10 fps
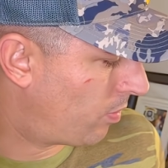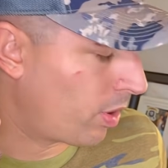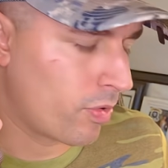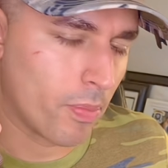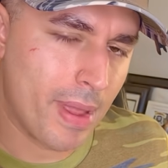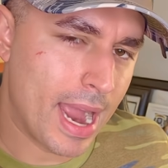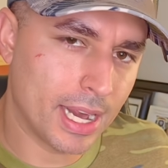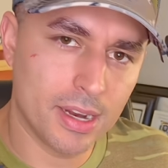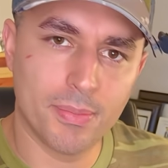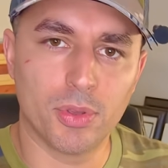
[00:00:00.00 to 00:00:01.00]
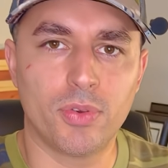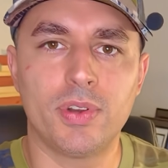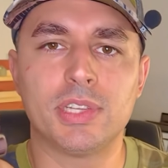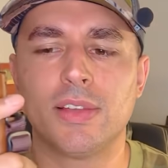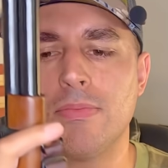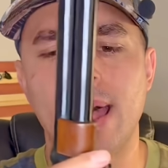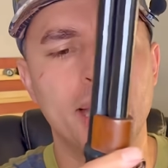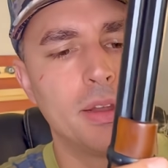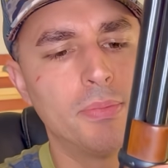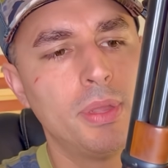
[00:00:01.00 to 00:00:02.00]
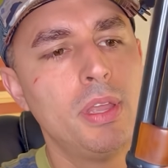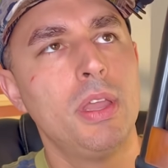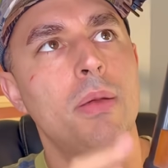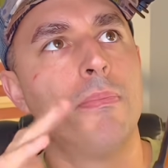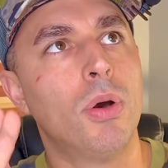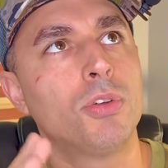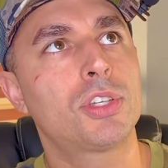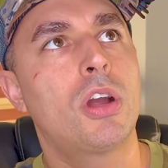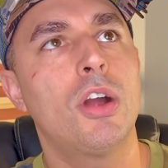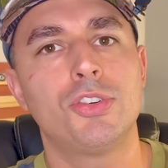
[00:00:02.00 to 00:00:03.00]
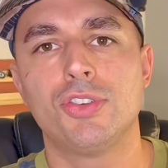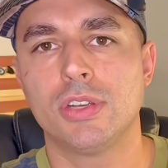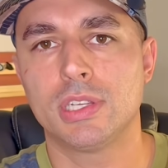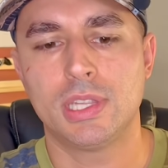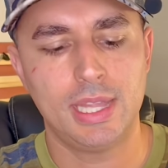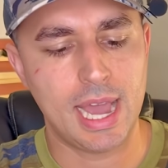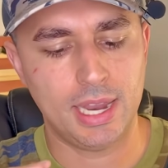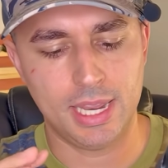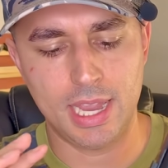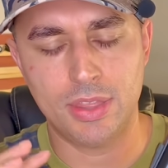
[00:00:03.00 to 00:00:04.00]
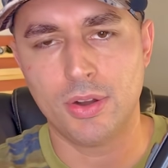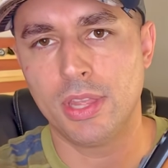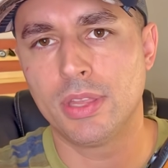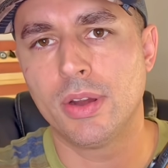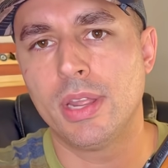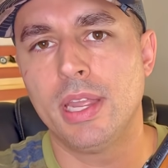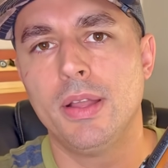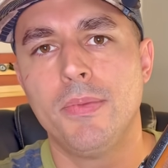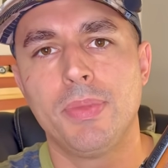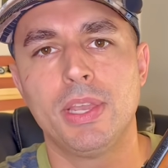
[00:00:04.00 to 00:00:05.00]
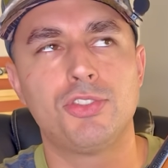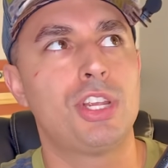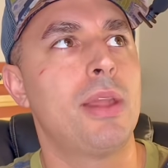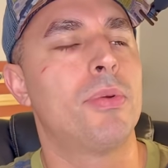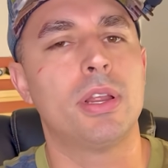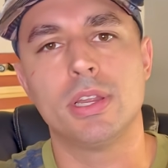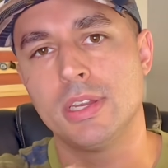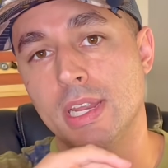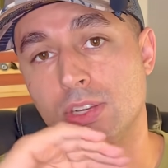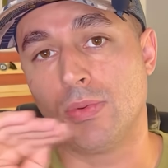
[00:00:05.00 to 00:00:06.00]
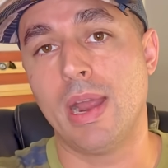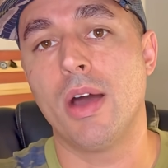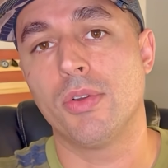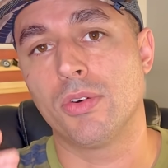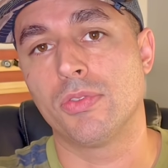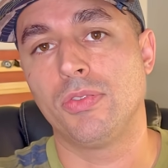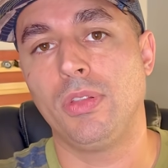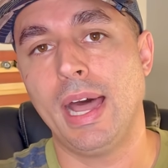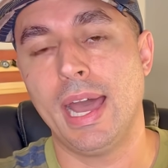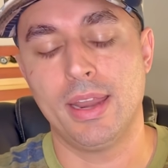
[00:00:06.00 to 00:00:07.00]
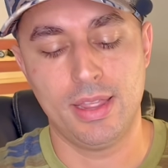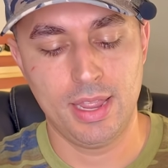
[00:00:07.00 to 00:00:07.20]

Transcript: 44 Magnum or 57 Magnum. Most cartridges that the 30-30 is chambered in is round or flat.